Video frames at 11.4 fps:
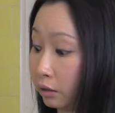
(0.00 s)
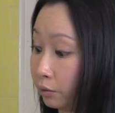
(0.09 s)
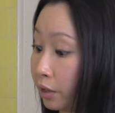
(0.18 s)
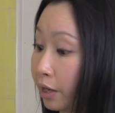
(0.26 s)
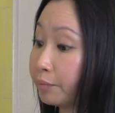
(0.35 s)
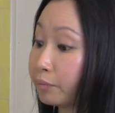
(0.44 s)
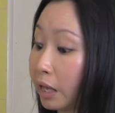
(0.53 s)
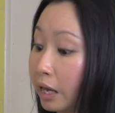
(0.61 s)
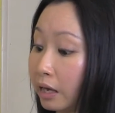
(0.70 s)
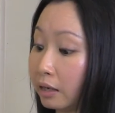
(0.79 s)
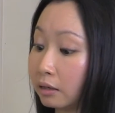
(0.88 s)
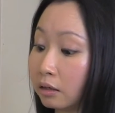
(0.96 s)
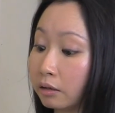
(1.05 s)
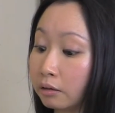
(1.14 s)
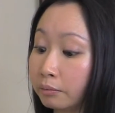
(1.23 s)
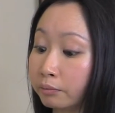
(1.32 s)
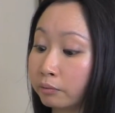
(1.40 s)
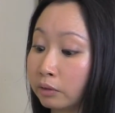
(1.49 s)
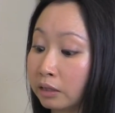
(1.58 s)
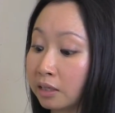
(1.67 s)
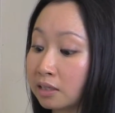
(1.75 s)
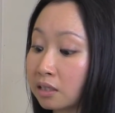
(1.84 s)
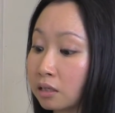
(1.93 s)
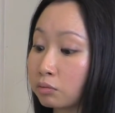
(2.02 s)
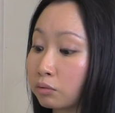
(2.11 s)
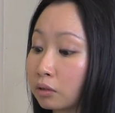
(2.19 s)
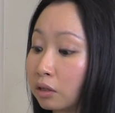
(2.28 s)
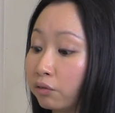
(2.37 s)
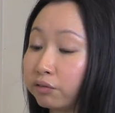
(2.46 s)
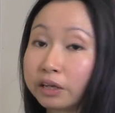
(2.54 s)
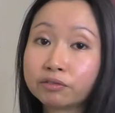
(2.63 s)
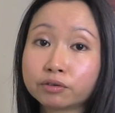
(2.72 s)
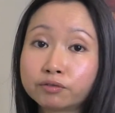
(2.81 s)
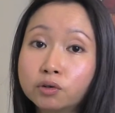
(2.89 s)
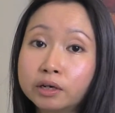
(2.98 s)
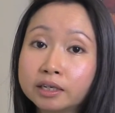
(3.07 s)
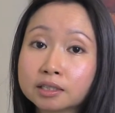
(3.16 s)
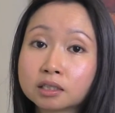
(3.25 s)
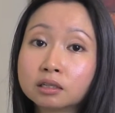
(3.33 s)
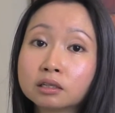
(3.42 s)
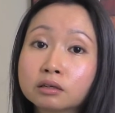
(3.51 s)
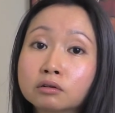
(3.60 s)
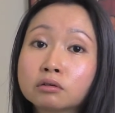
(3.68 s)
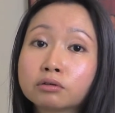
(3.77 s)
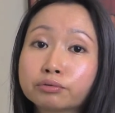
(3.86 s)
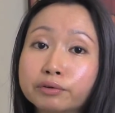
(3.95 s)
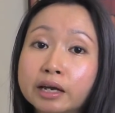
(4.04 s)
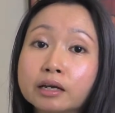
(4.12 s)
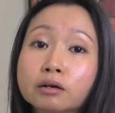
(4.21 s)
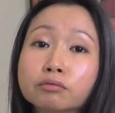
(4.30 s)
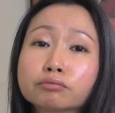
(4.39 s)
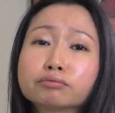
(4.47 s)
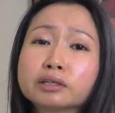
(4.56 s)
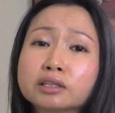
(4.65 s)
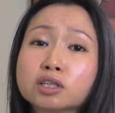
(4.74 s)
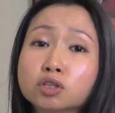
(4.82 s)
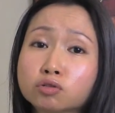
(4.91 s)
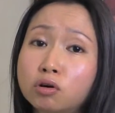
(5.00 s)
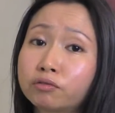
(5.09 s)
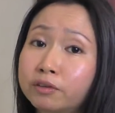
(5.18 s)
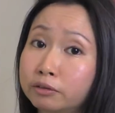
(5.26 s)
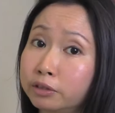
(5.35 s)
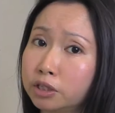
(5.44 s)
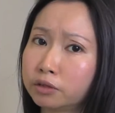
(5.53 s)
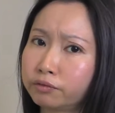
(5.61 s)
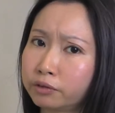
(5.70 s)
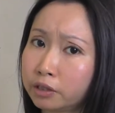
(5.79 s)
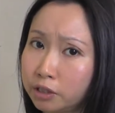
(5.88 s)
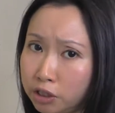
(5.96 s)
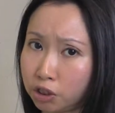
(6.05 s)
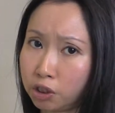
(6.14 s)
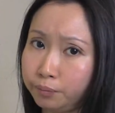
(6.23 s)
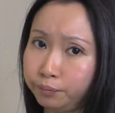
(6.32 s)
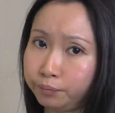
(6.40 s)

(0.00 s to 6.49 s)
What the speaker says: Okay, and this is really flavorful and it's gonna create a really strong foundation for the dish.